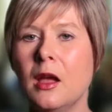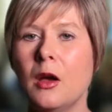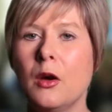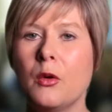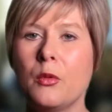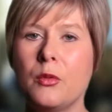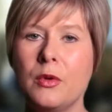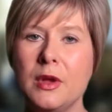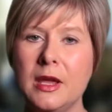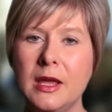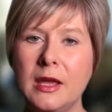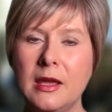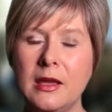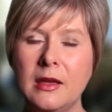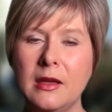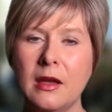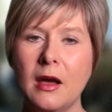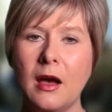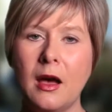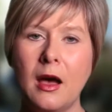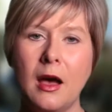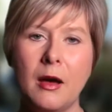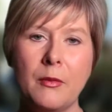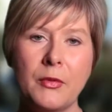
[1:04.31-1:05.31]
We,
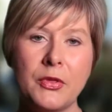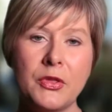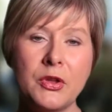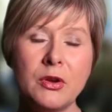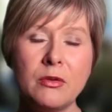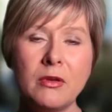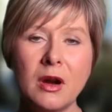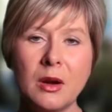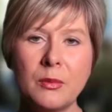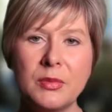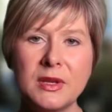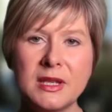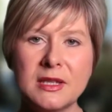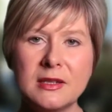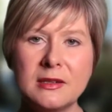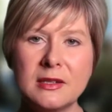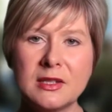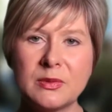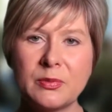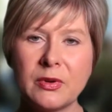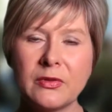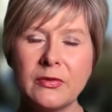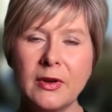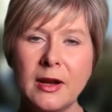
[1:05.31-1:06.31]
through our
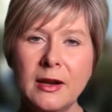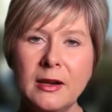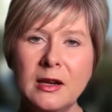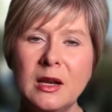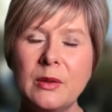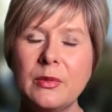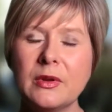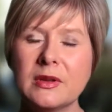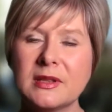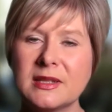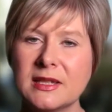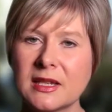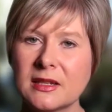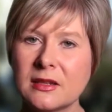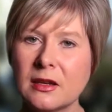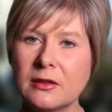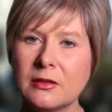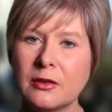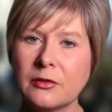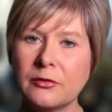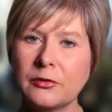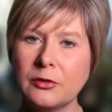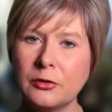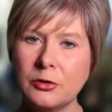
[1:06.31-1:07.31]
business, provided about
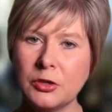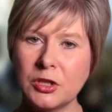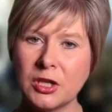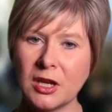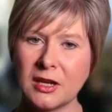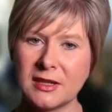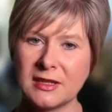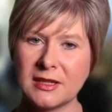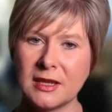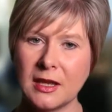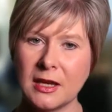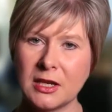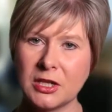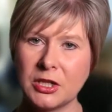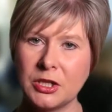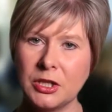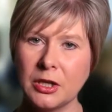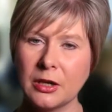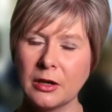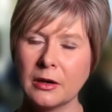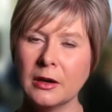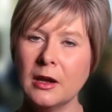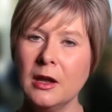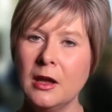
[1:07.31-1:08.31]
600 flu shots last
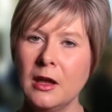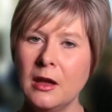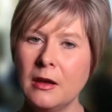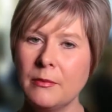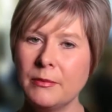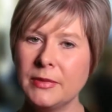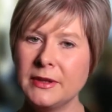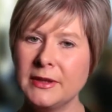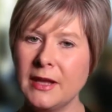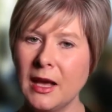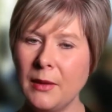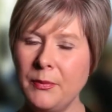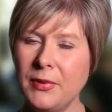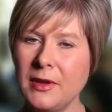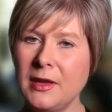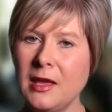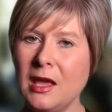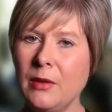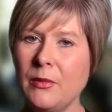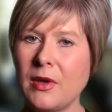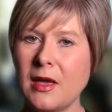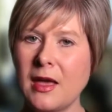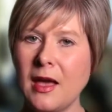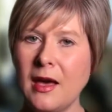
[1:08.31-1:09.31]
year, but that
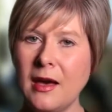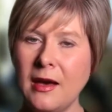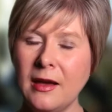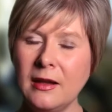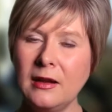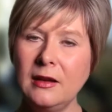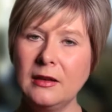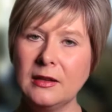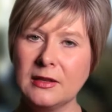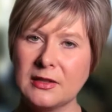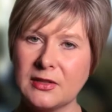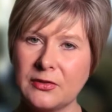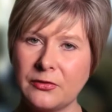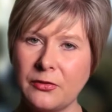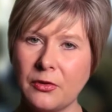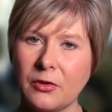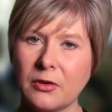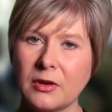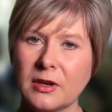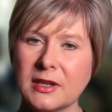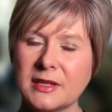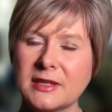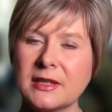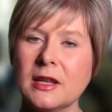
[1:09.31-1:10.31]
became a catalyst
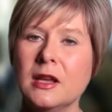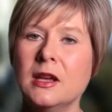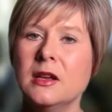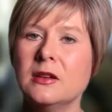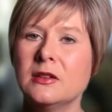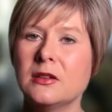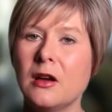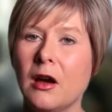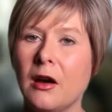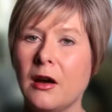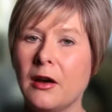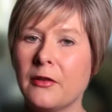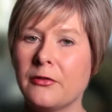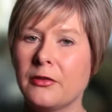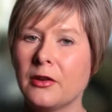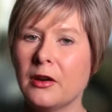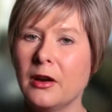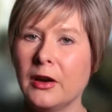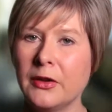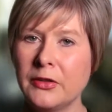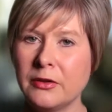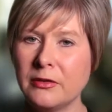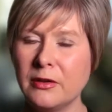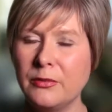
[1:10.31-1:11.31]
for us to
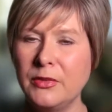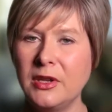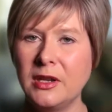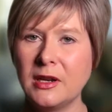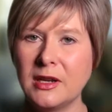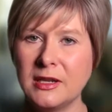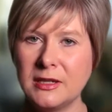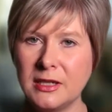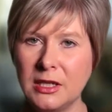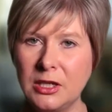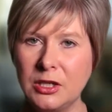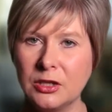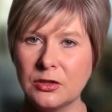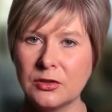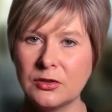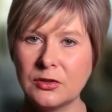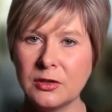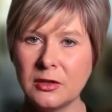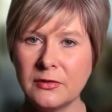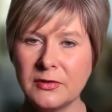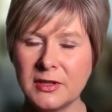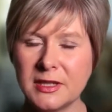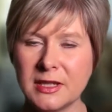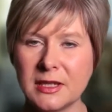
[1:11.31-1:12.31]
offer other immunization
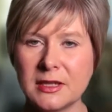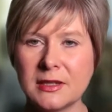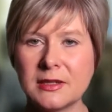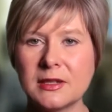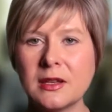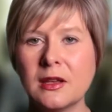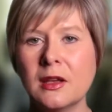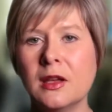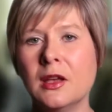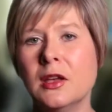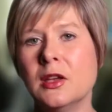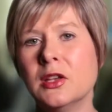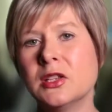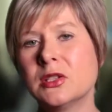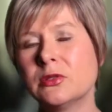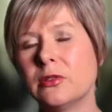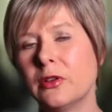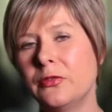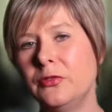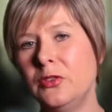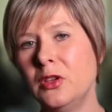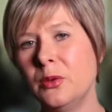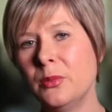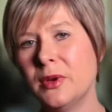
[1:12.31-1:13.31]
services. So
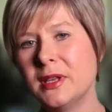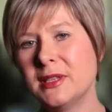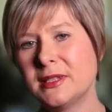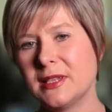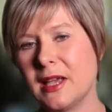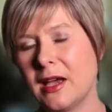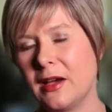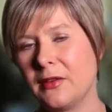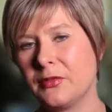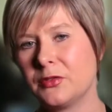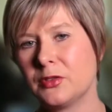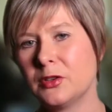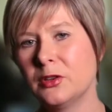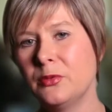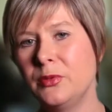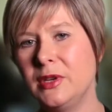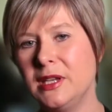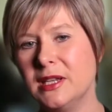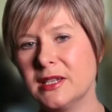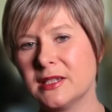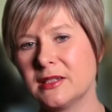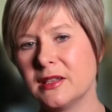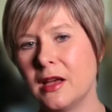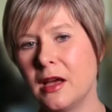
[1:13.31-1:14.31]
a few months after, we
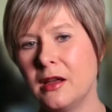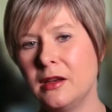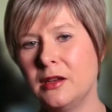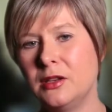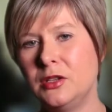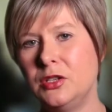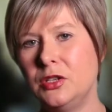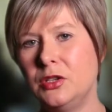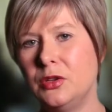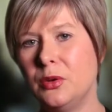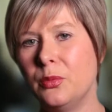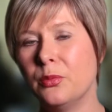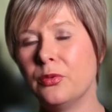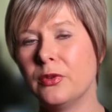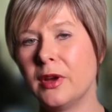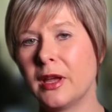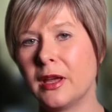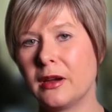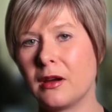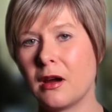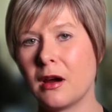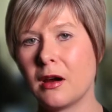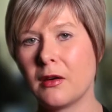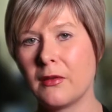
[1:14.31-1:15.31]
decided to
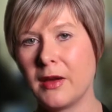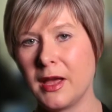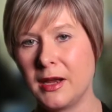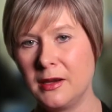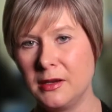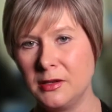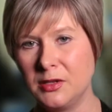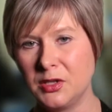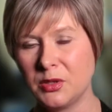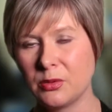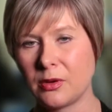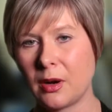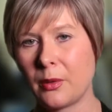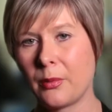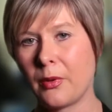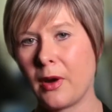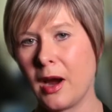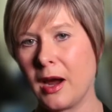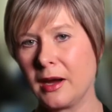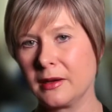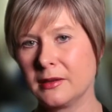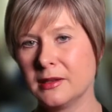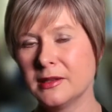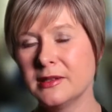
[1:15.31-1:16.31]
bring an RN into our
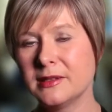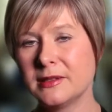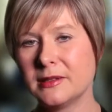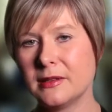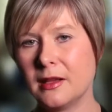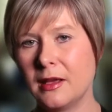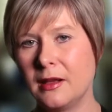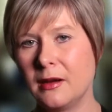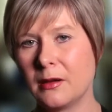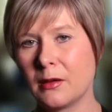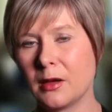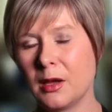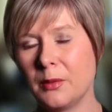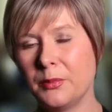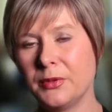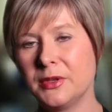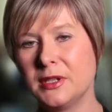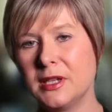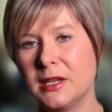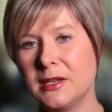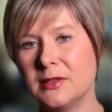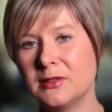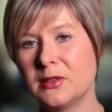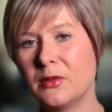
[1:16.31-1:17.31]
practice, and a couple
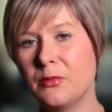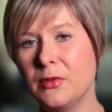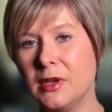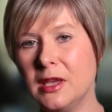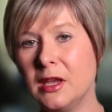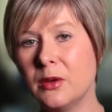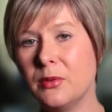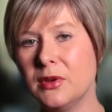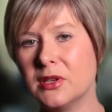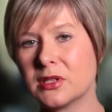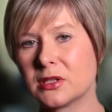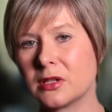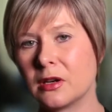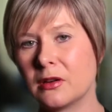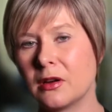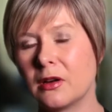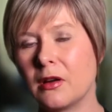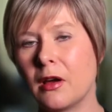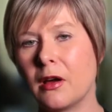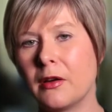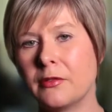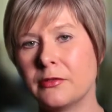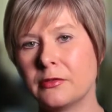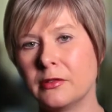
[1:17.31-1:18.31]
days a week we started
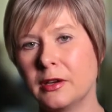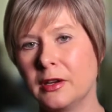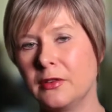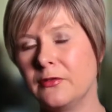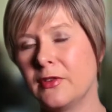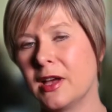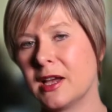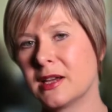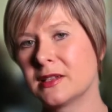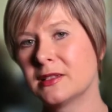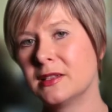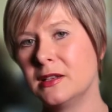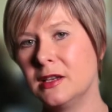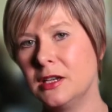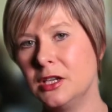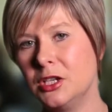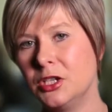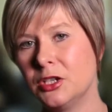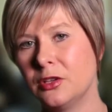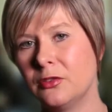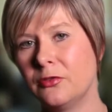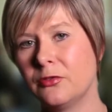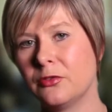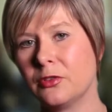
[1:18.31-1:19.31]
offering
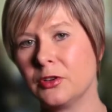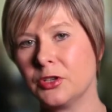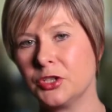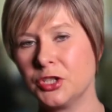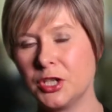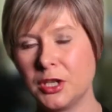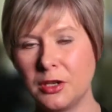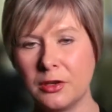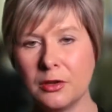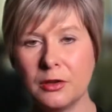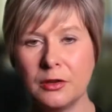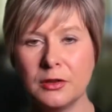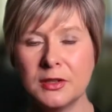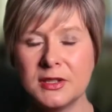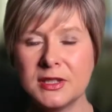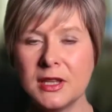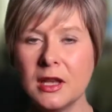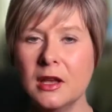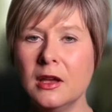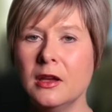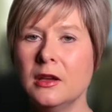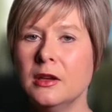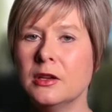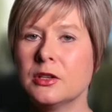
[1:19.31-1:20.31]
vaccination for shingles,
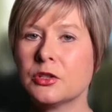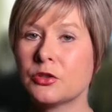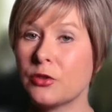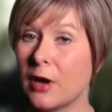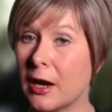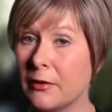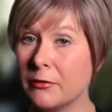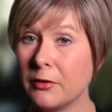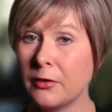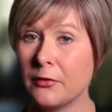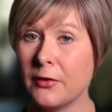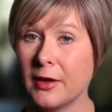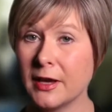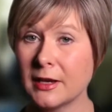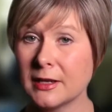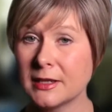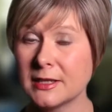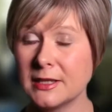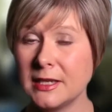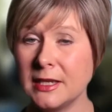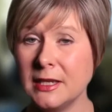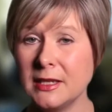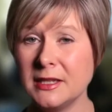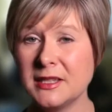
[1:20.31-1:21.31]
travel
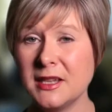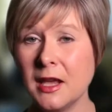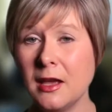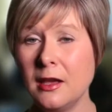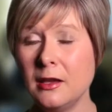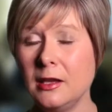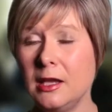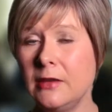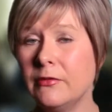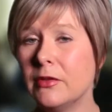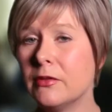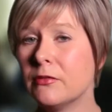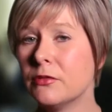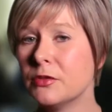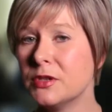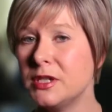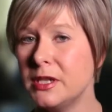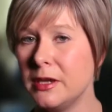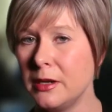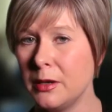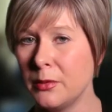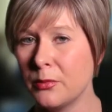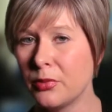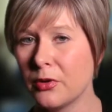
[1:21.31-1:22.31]
vaccines, even
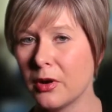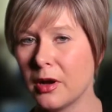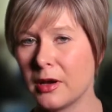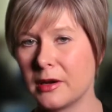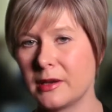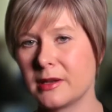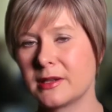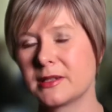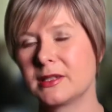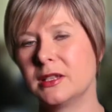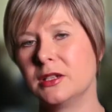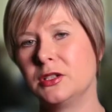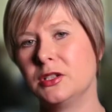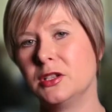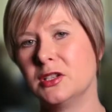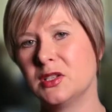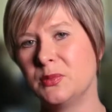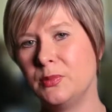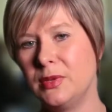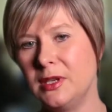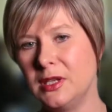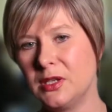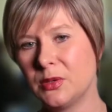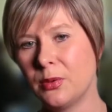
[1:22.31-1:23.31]
routine products such
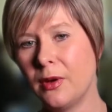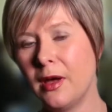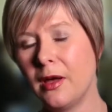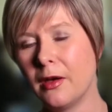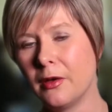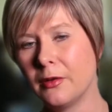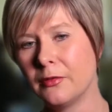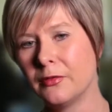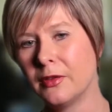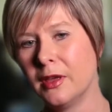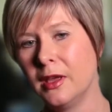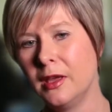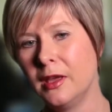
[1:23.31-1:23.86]
as B12.